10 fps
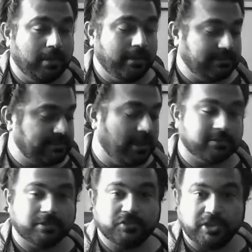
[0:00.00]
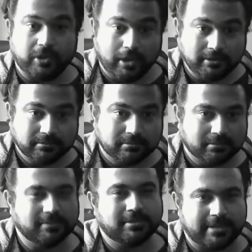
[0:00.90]
it starts with a G chord.
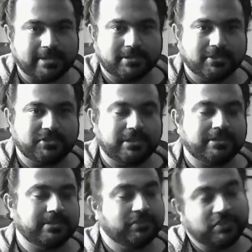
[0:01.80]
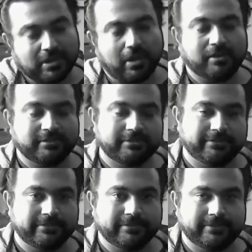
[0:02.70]
It stays on a G chord
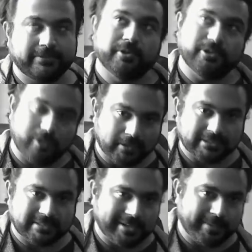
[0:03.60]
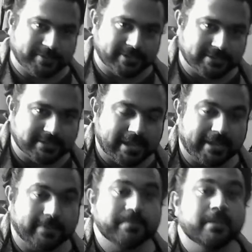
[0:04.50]
for the longest time. So it's like,